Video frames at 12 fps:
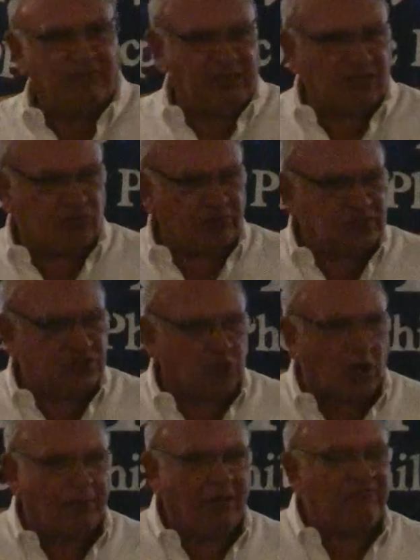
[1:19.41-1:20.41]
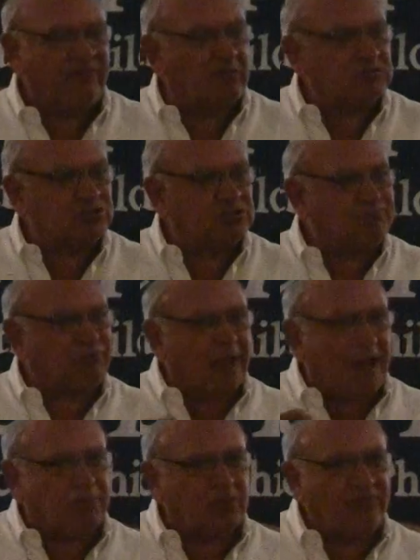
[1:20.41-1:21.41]
you a grease job. It functions
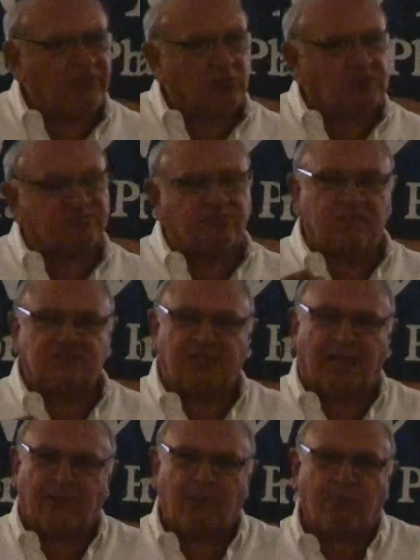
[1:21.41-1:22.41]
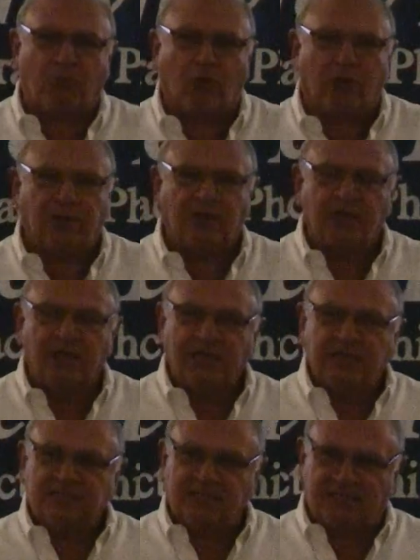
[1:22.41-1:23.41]
properly for us from the time we're born
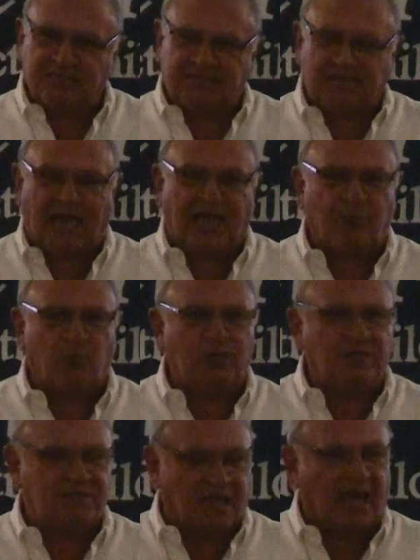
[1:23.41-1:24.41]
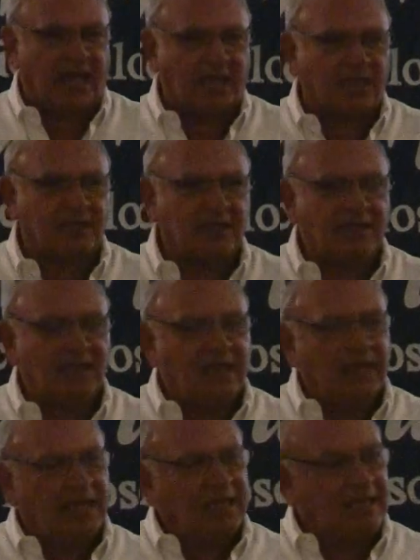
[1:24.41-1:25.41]
till the time we die.
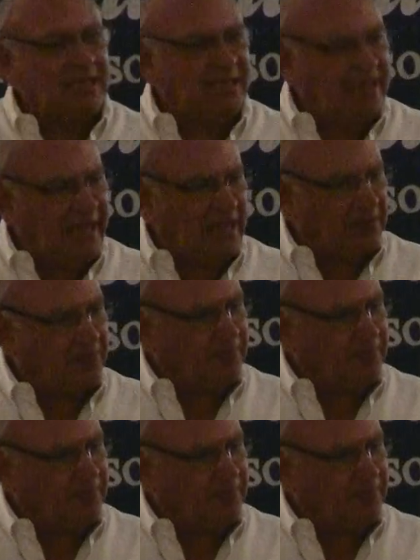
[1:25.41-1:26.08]
Yet,